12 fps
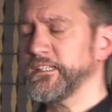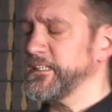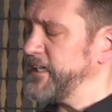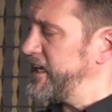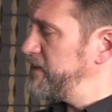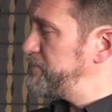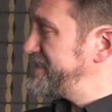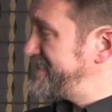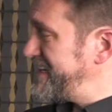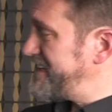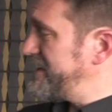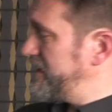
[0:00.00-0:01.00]
And in
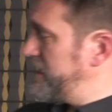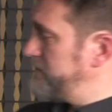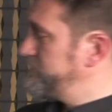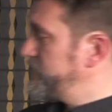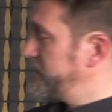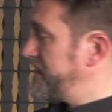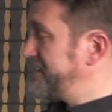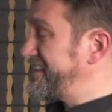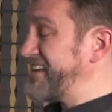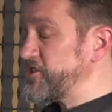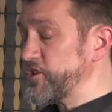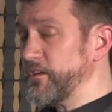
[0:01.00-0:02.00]
particular,
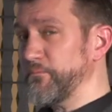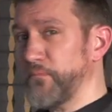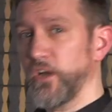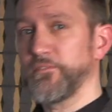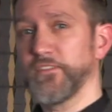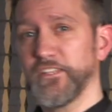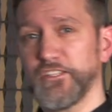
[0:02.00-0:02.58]
attention and mindfulness,